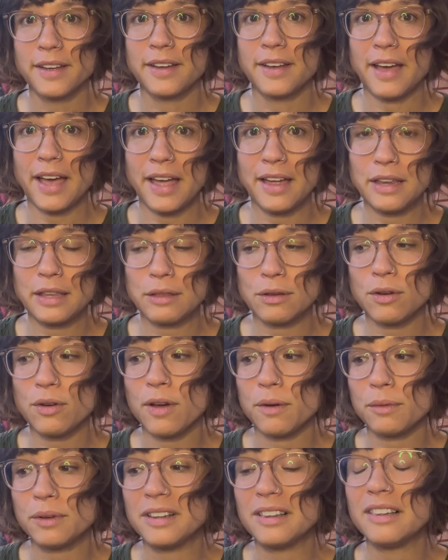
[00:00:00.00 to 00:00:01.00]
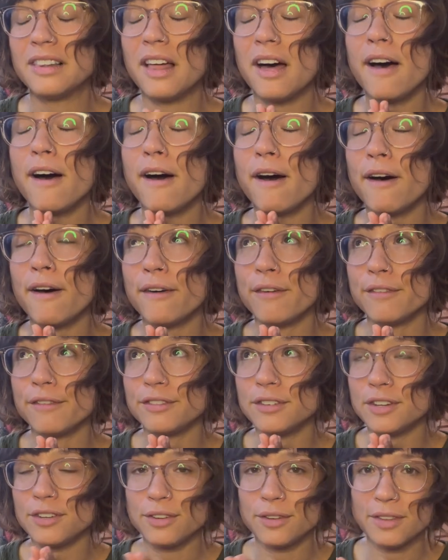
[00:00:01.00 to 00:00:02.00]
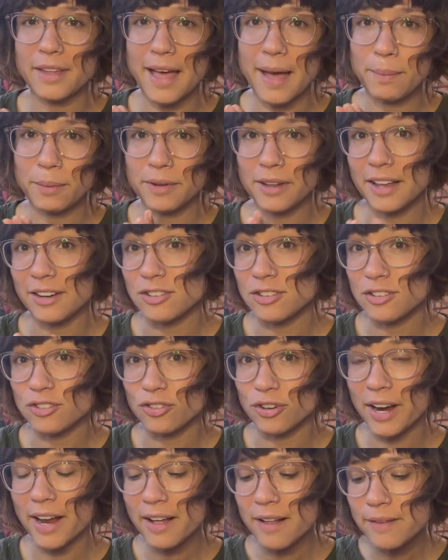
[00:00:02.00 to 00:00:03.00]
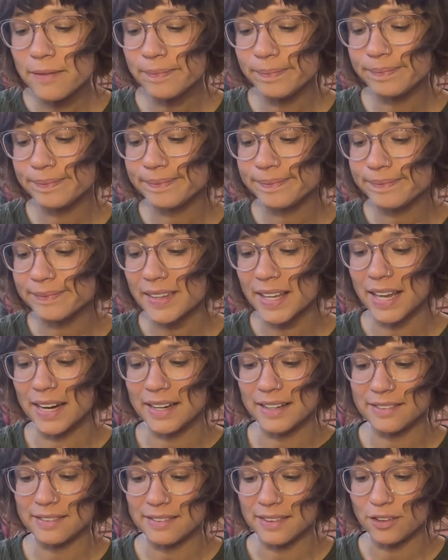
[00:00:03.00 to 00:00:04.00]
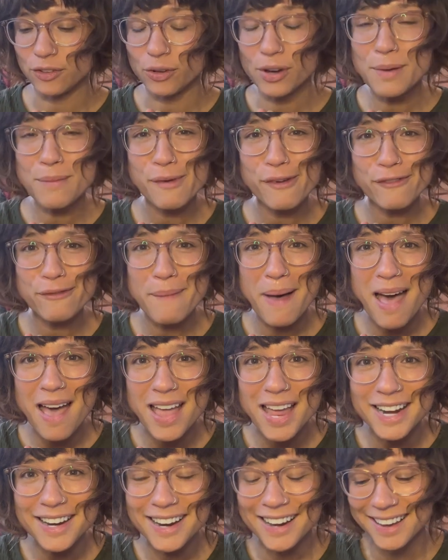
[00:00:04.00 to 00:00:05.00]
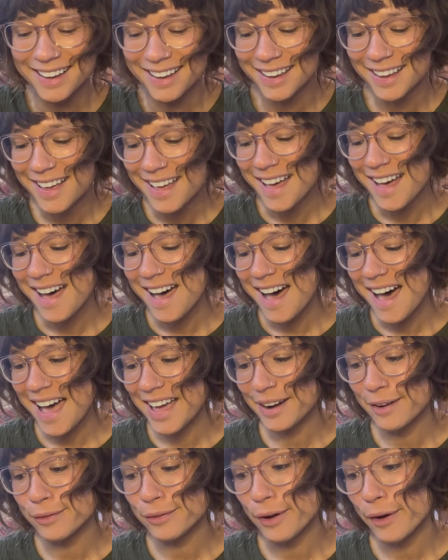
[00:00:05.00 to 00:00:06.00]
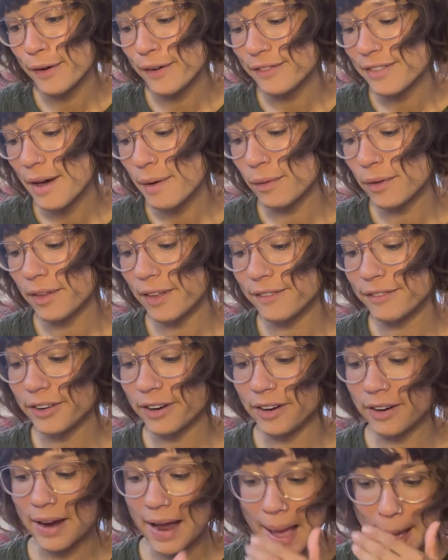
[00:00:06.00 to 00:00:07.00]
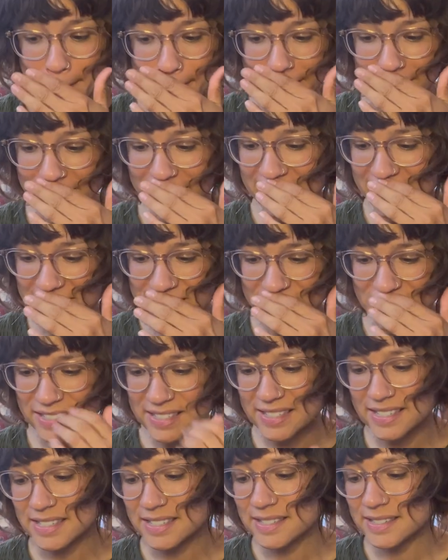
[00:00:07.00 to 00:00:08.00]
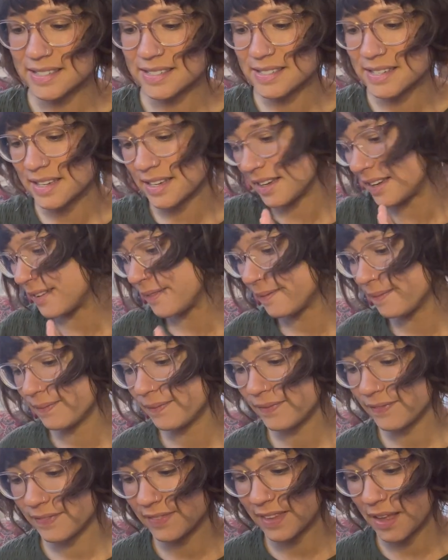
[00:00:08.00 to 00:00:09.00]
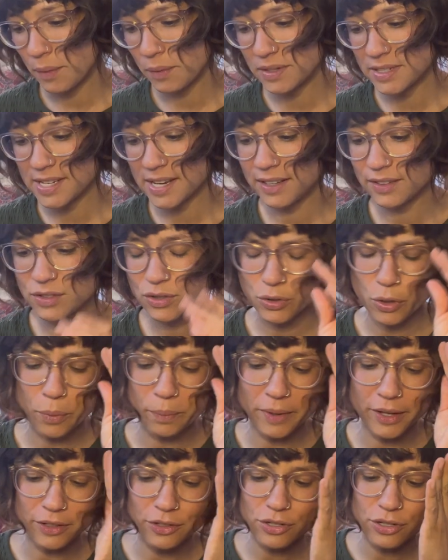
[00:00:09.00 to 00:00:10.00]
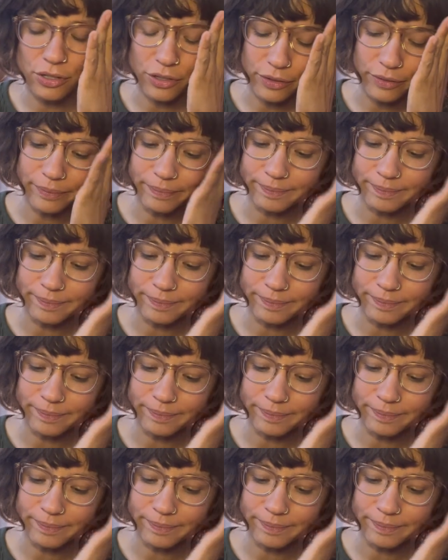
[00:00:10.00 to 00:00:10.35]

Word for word: hike through. I would love to do the Appalachian Trail. That is a dream of mine. I don't know if that will ever happen. It just is, that would take so much